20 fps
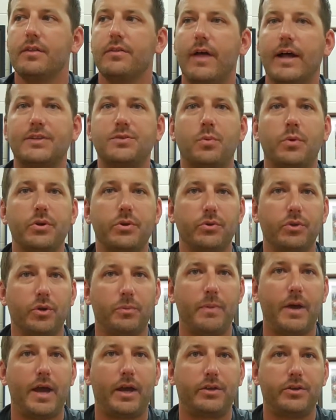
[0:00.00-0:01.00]
that's when you
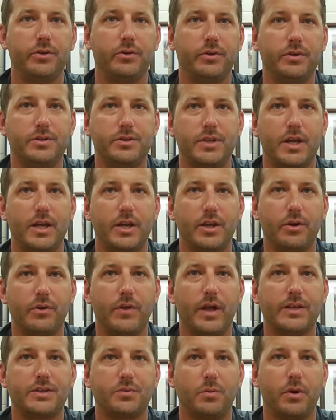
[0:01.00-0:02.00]
look back to and say,
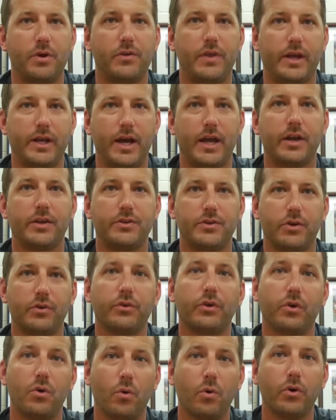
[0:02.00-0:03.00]
that's where they kind of
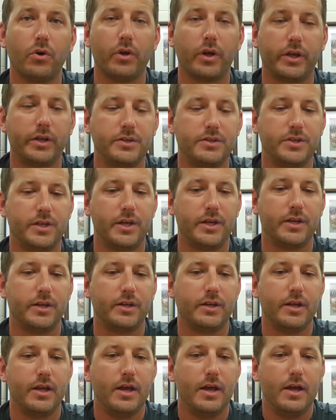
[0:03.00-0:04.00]
turned the corner, like you said,
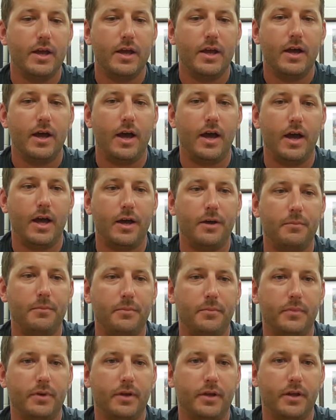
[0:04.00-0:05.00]
and
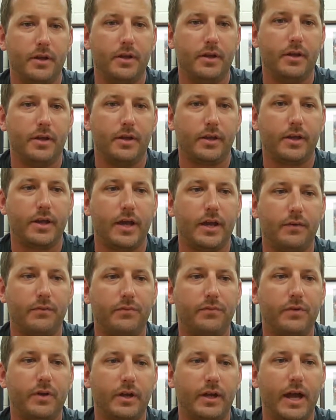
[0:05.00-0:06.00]
kind
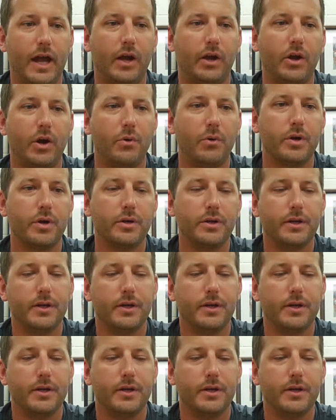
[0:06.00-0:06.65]
of got going.